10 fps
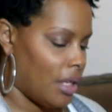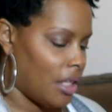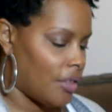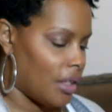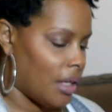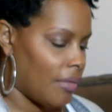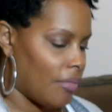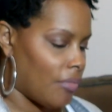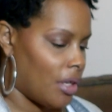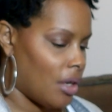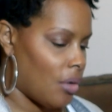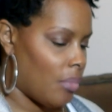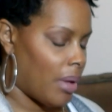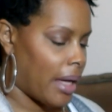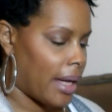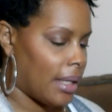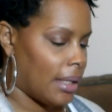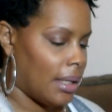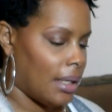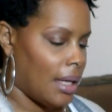NYX Love in Rio
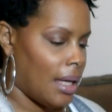palette.